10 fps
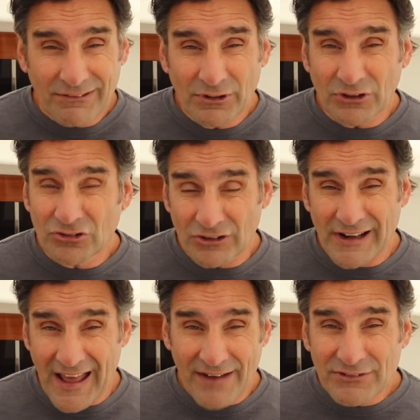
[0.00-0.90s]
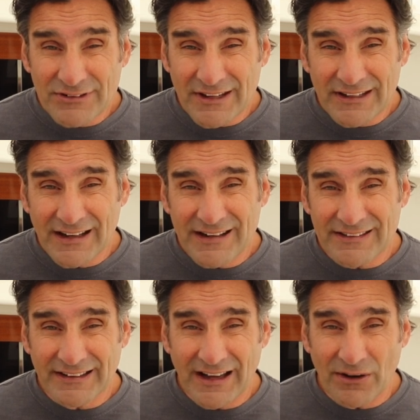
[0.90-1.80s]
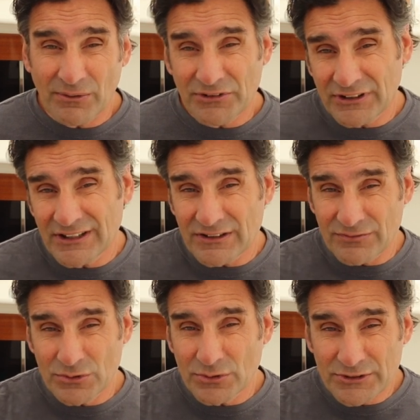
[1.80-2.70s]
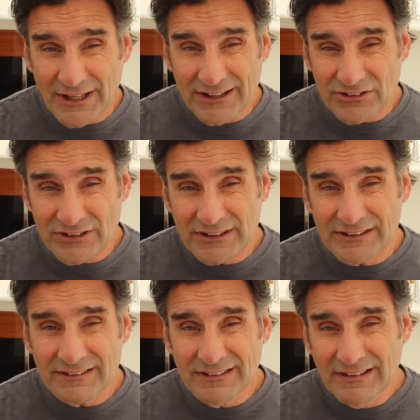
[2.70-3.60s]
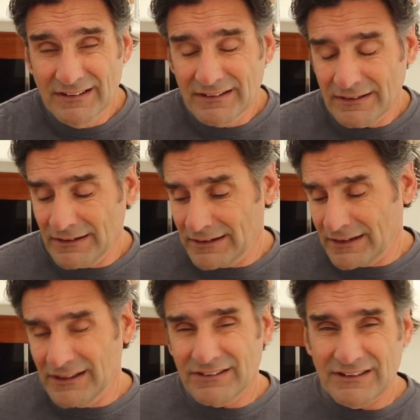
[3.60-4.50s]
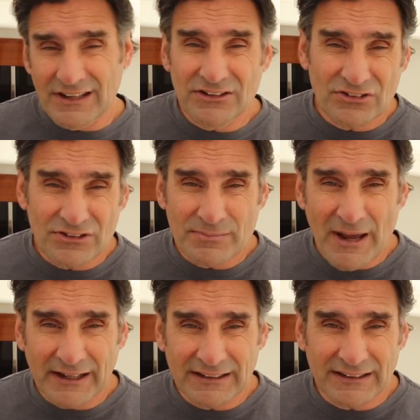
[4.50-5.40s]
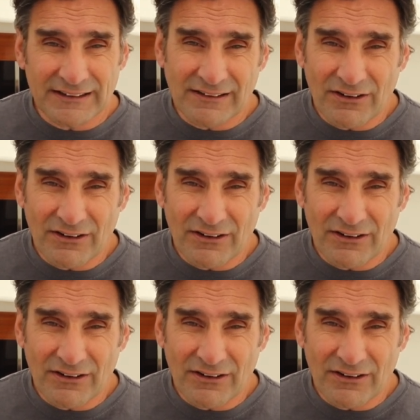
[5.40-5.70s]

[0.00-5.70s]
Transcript: really shouldn't have to take anything out once I get the fuel tanks in and I get the engines back in.